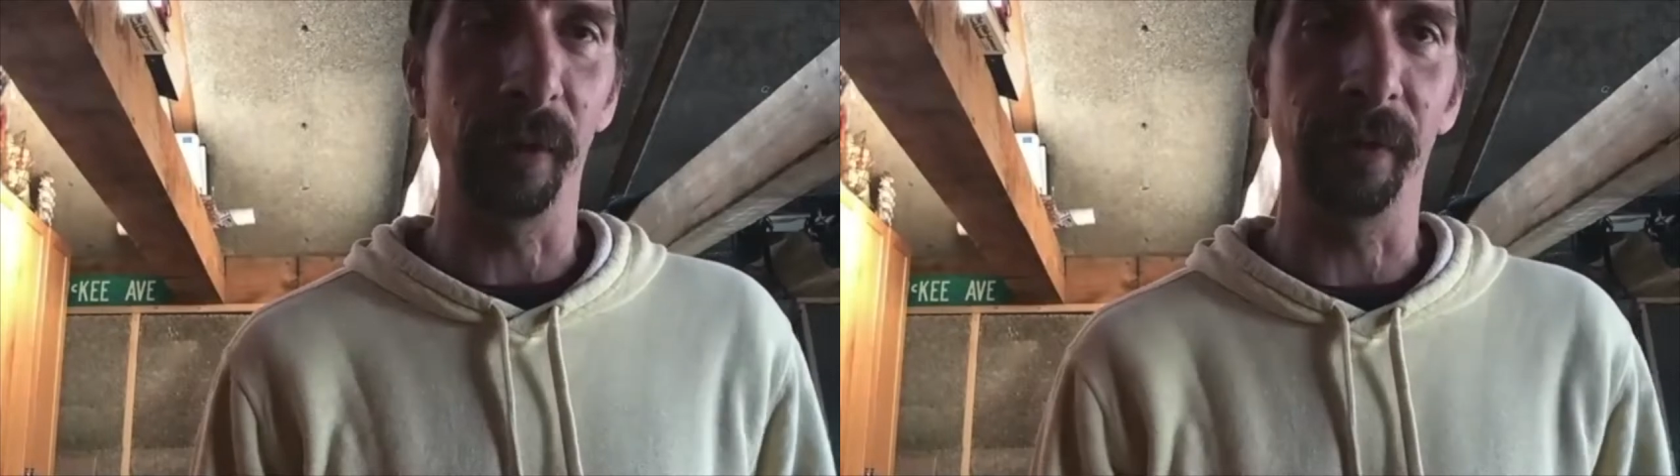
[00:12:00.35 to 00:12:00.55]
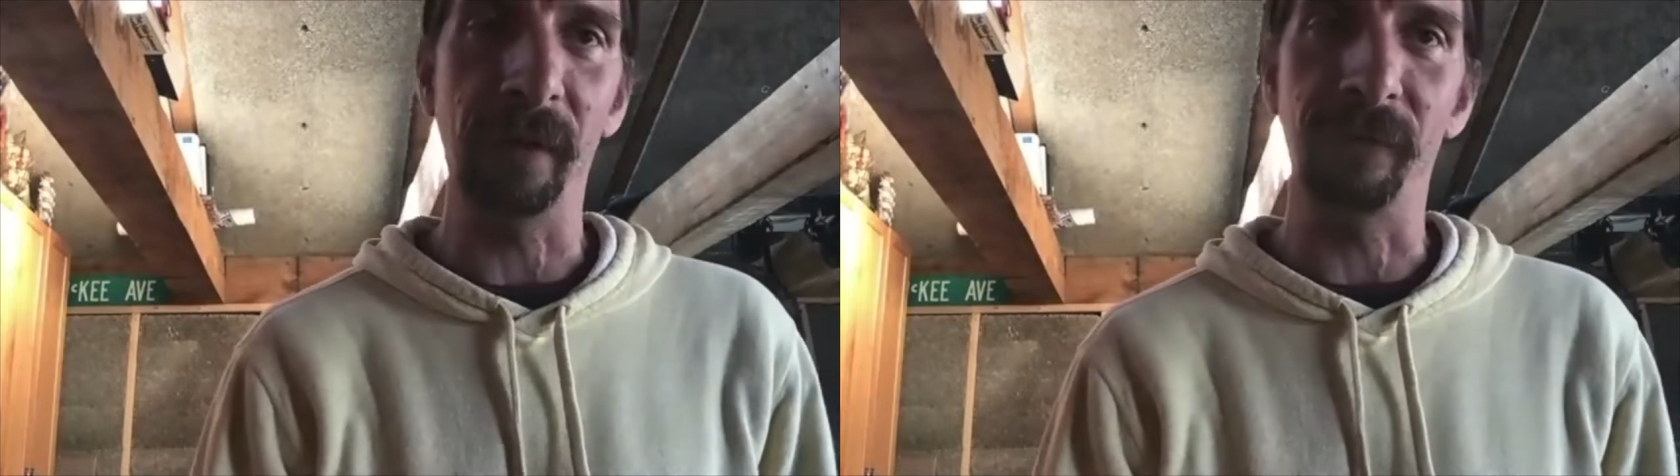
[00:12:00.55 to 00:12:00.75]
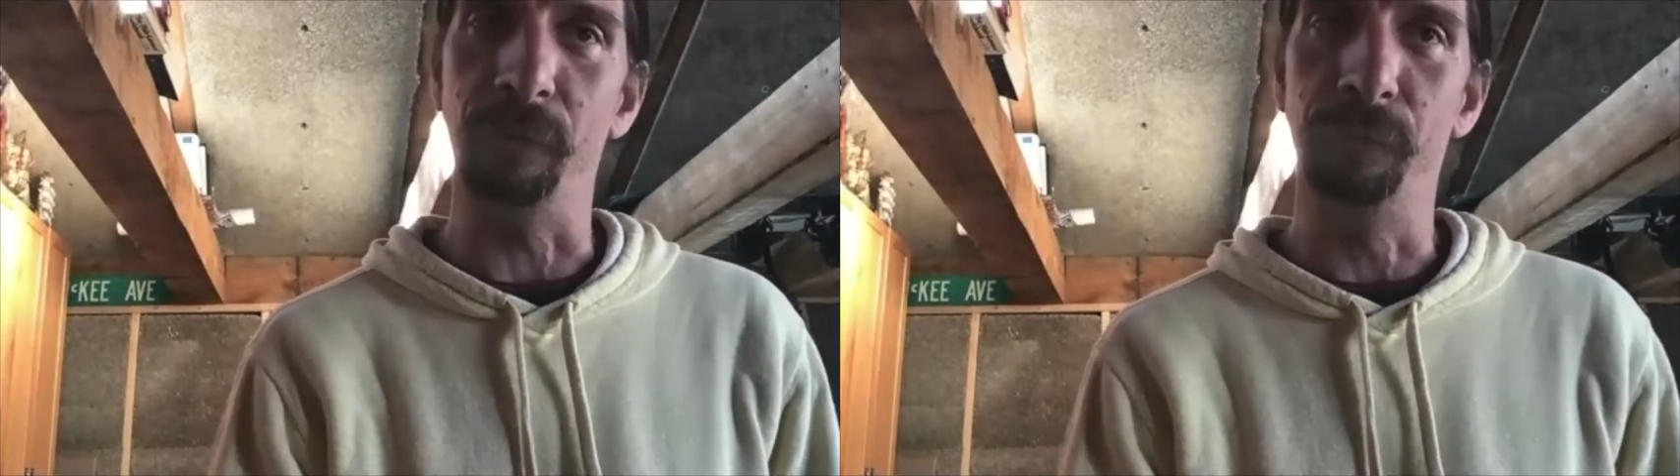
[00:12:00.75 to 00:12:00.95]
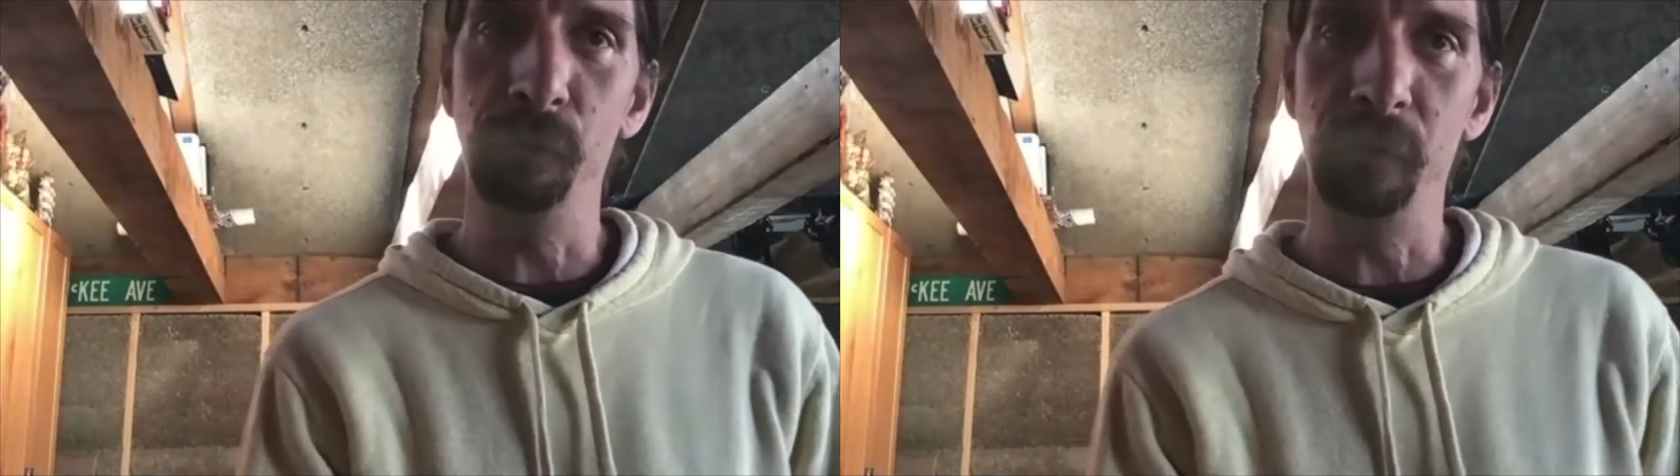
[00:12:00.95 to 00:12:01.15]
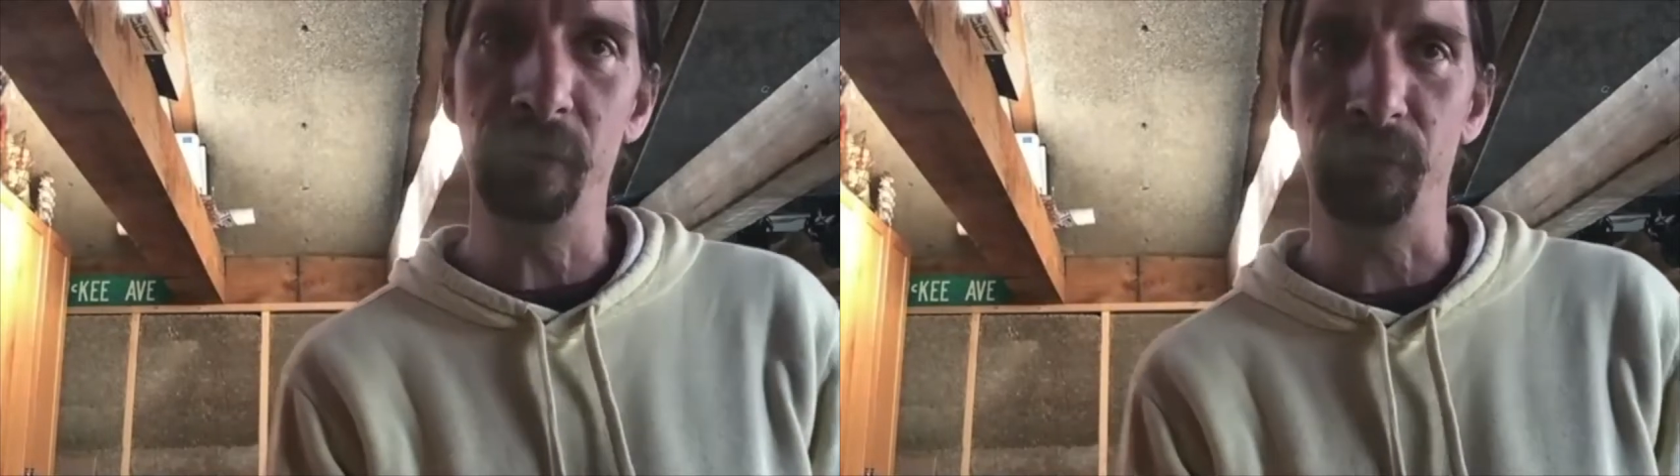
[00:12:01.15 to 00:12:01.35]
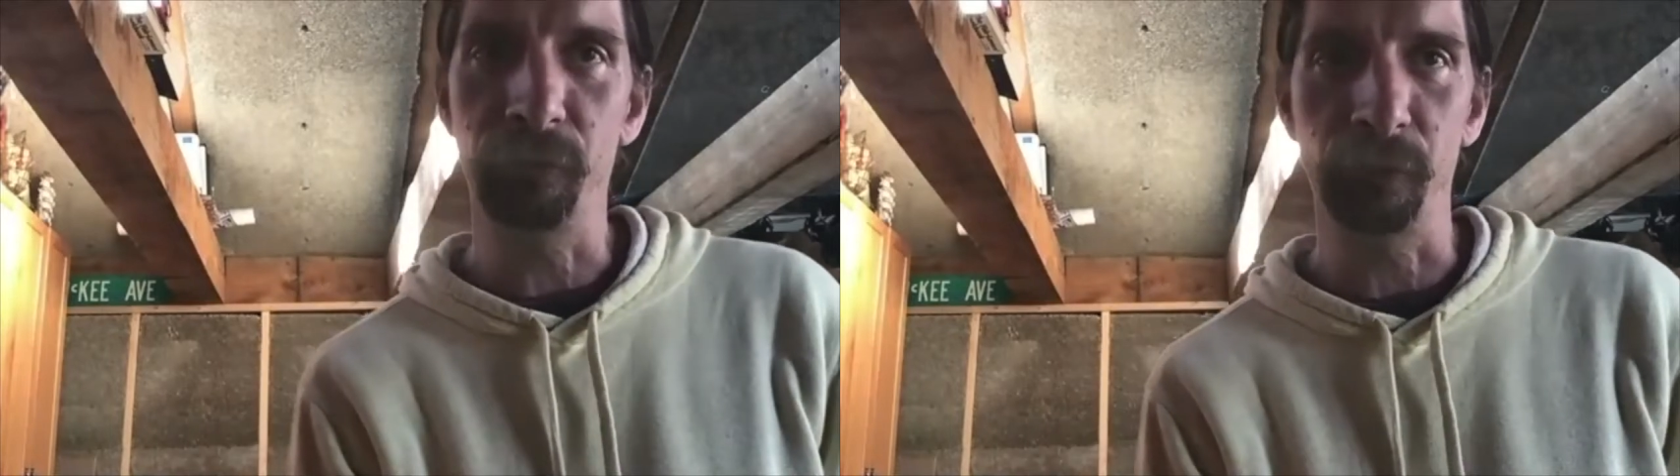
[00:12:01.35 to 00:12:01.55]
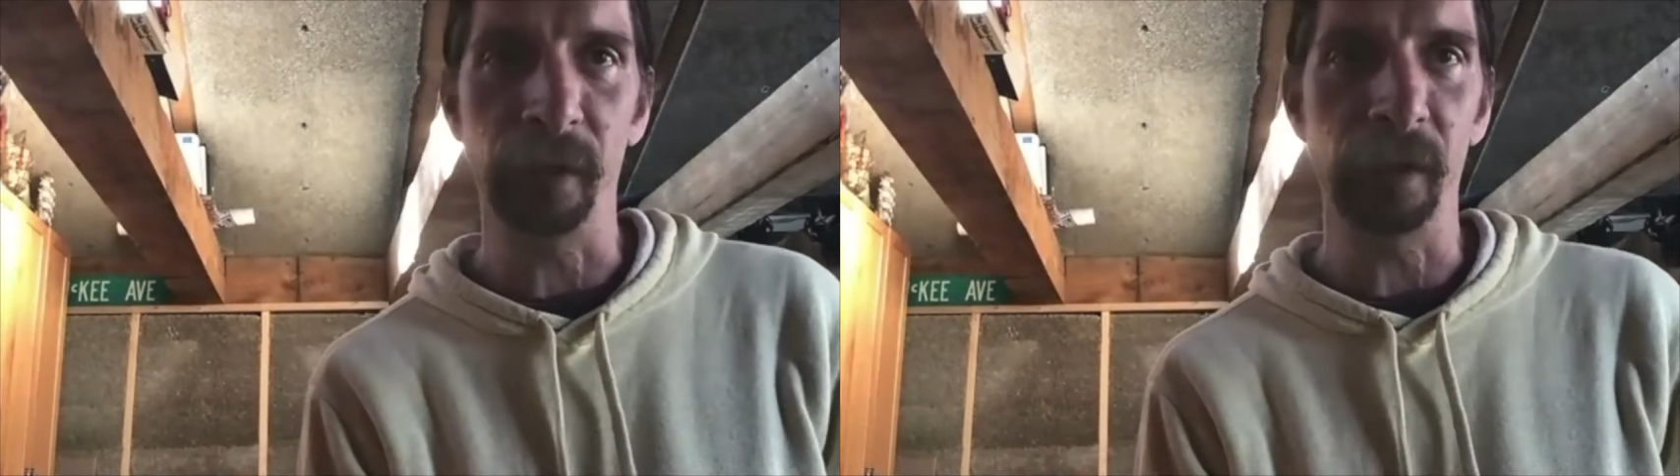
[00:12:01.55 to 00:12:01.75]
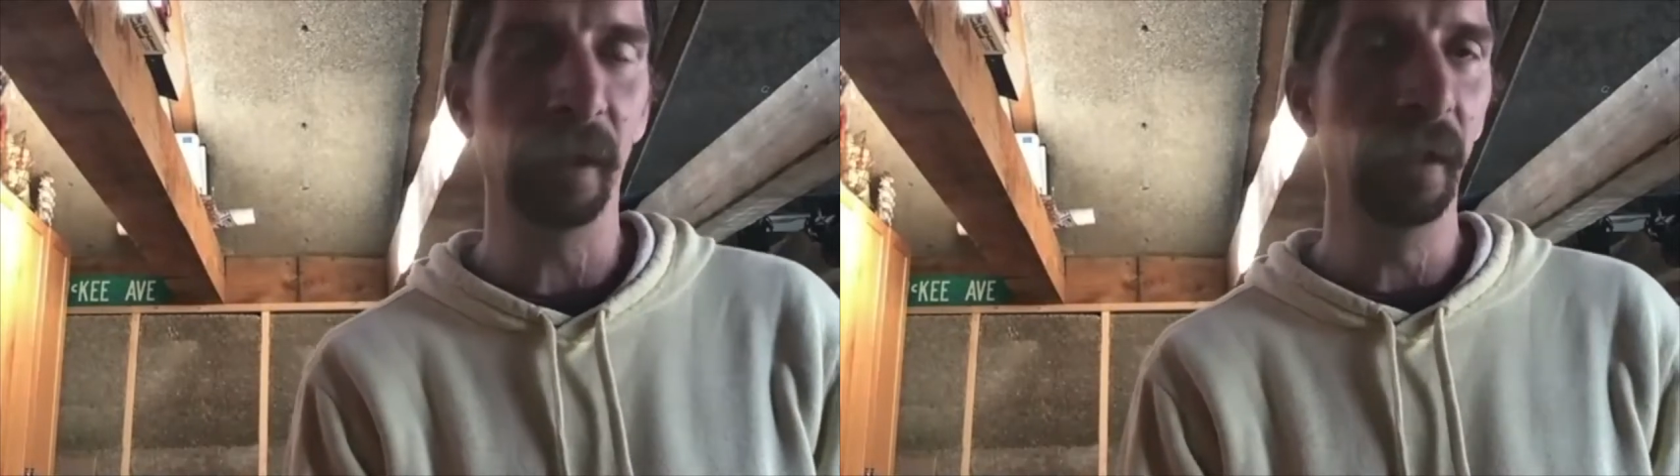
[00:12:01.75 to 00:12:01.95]
that's the food
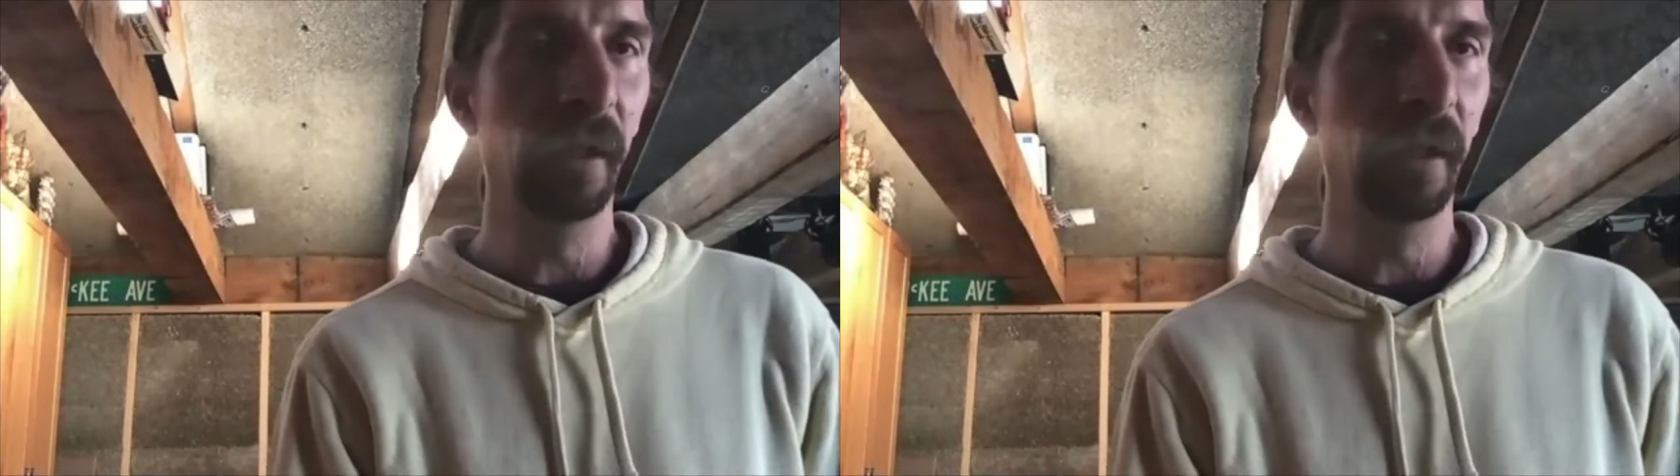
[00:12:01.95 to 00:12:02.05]
industry,